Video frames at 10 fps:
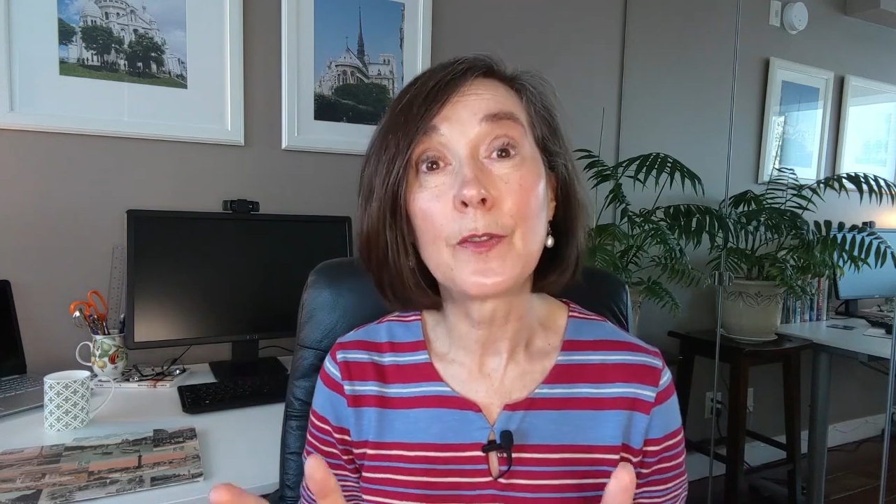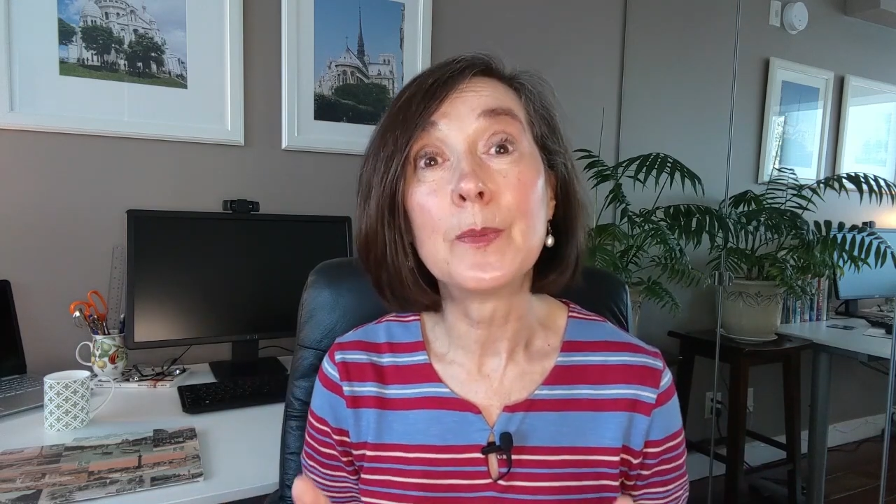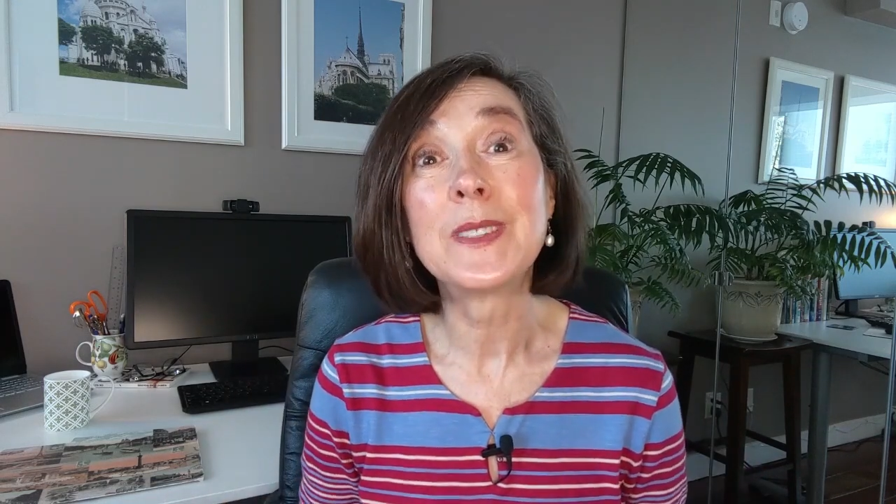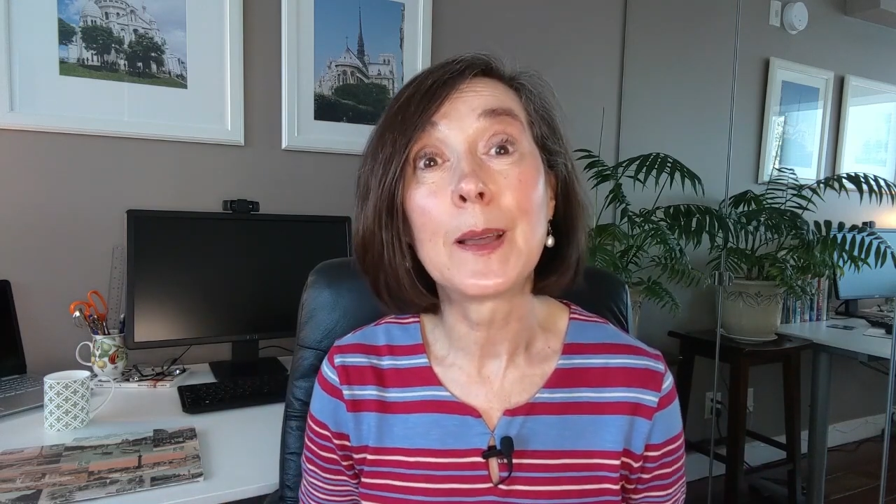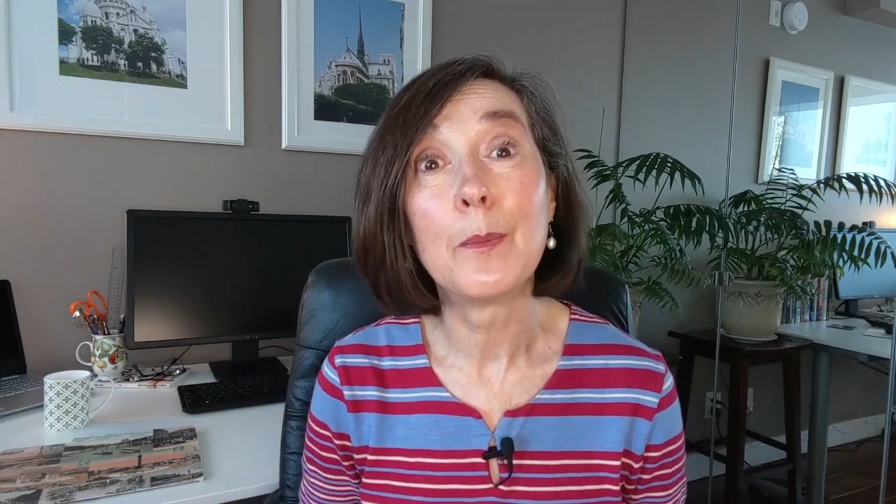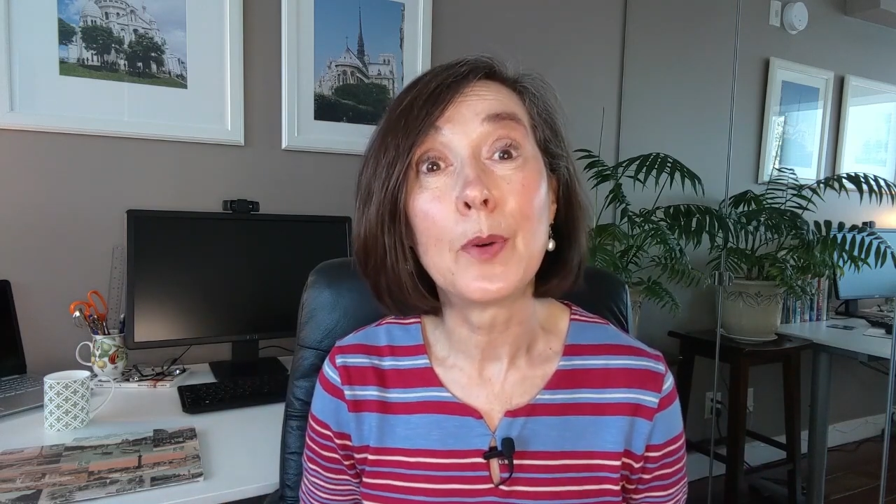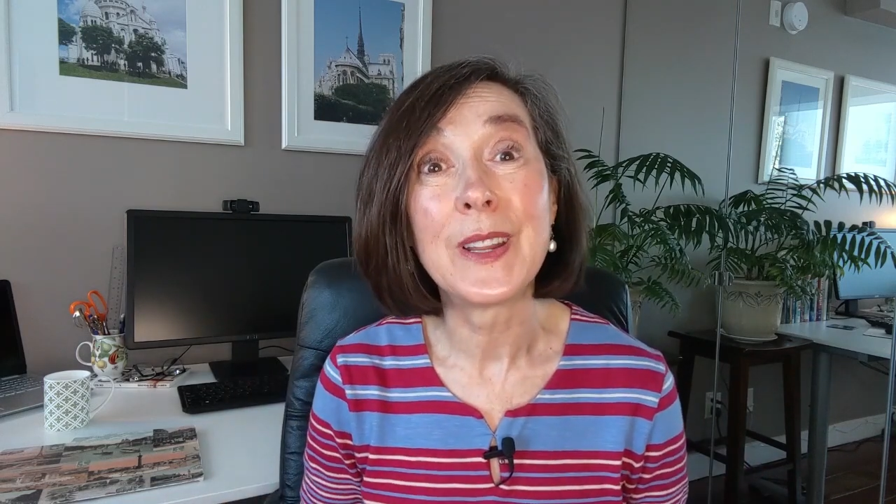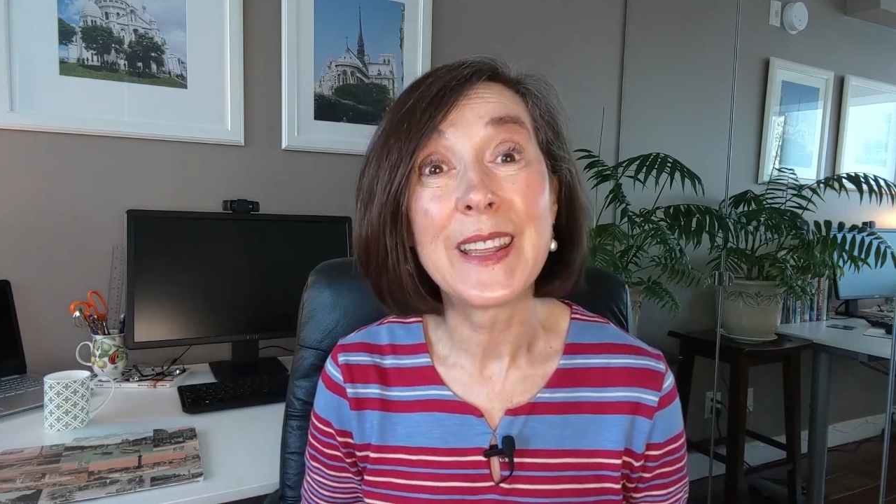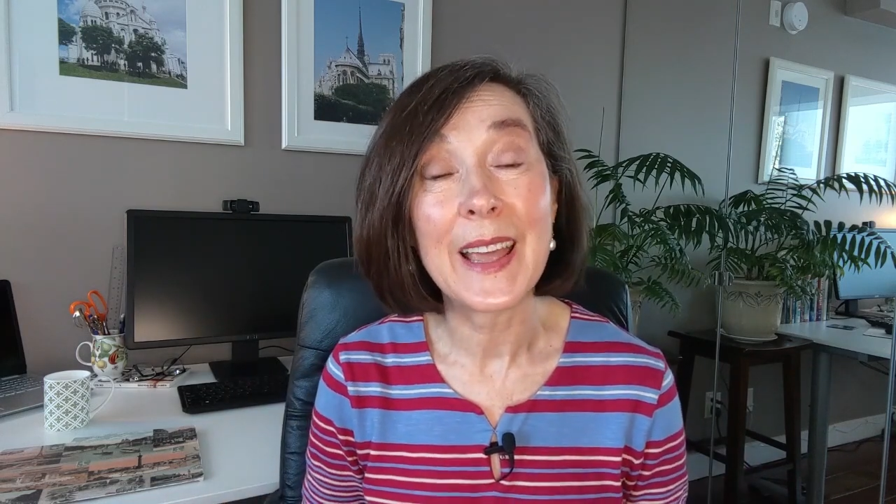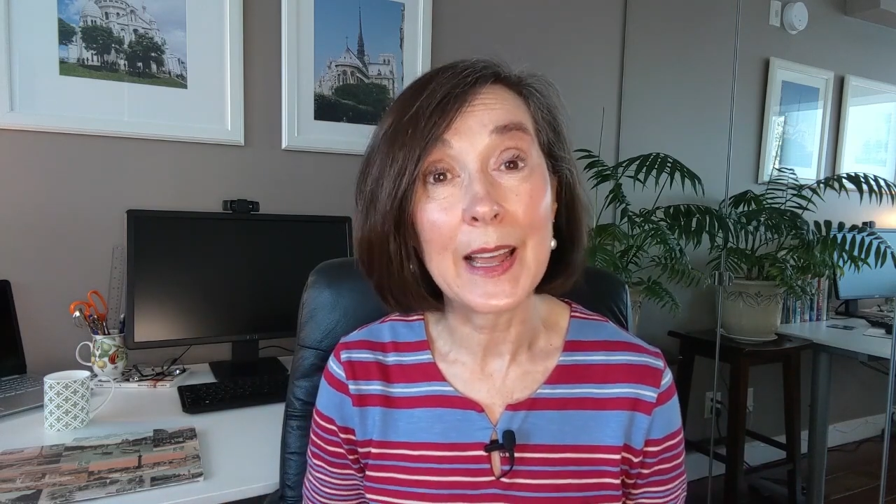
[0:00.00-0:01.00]
from
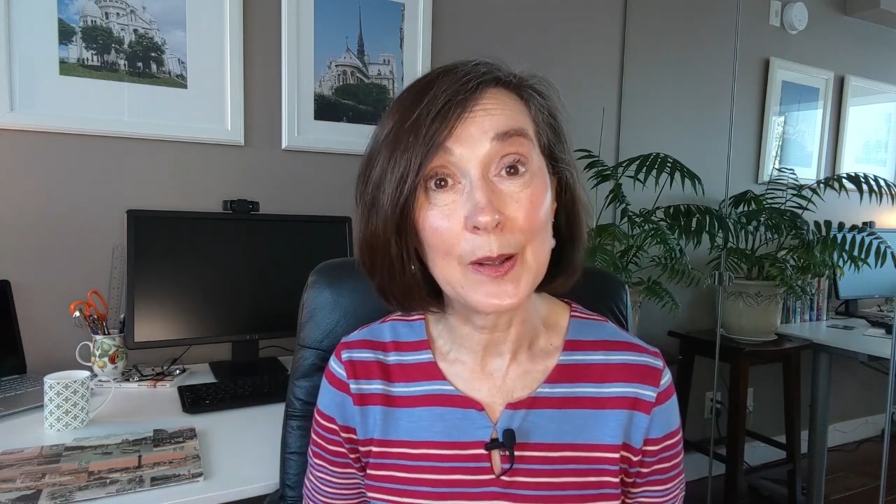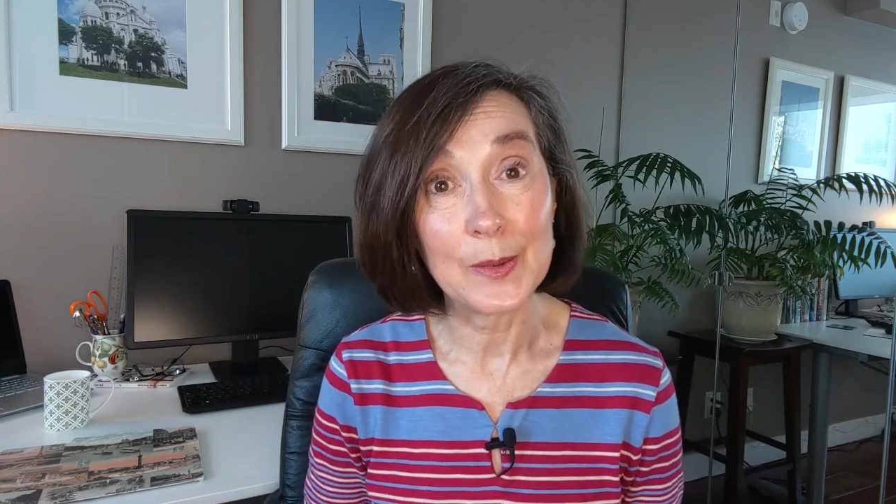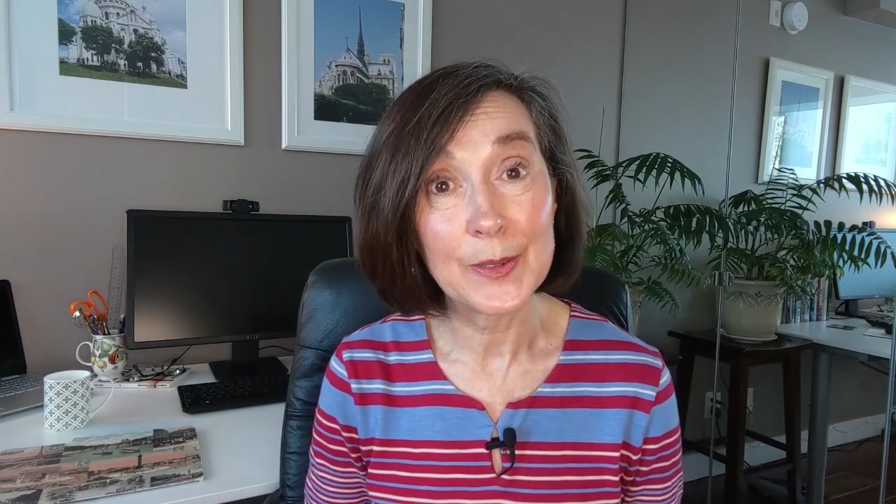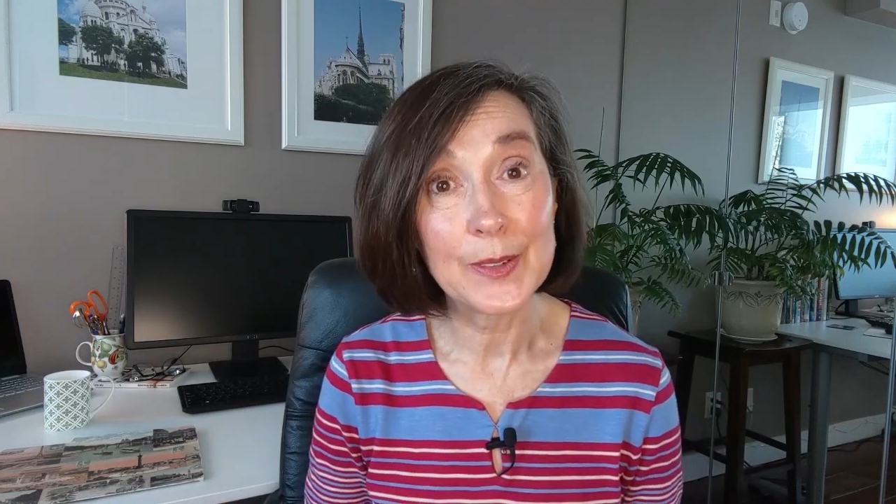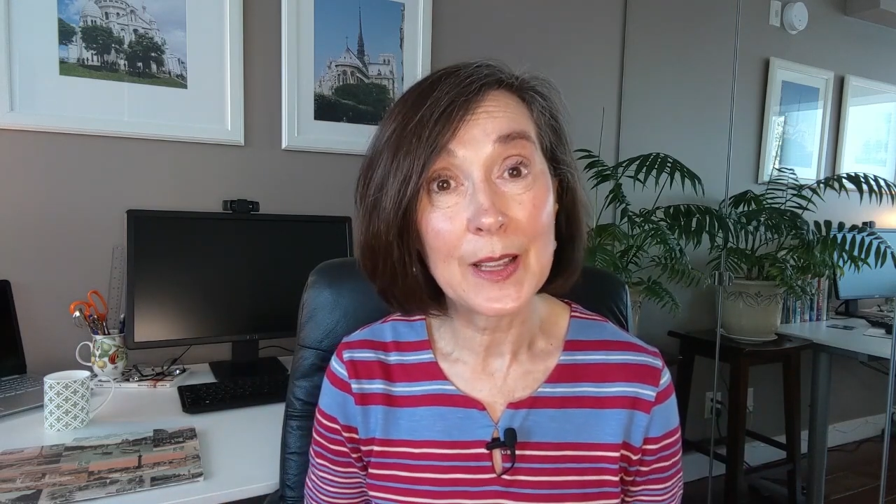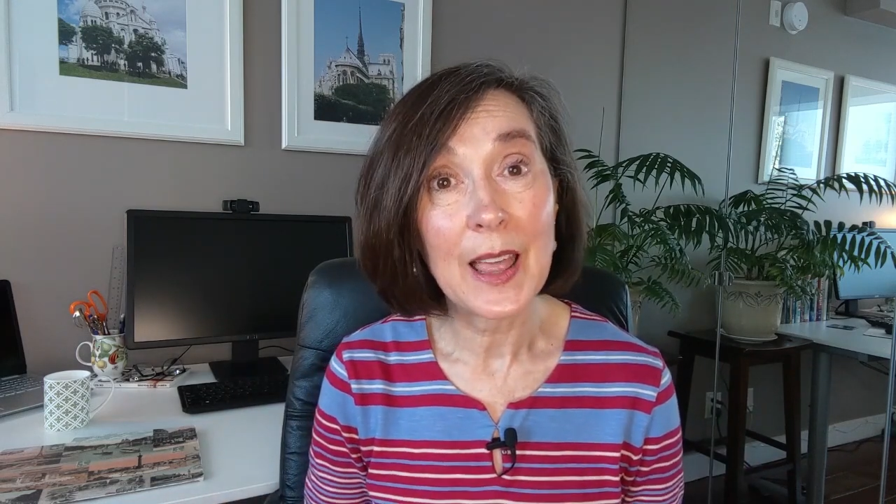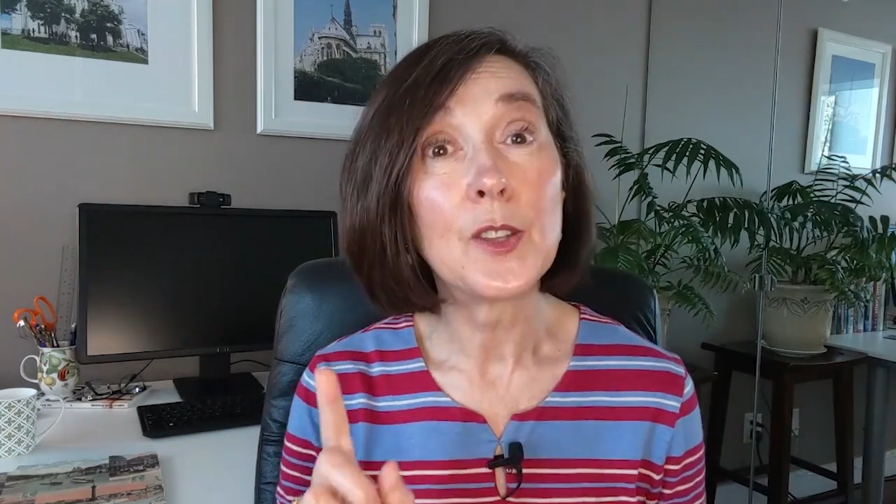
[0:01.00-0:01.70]
somebody else.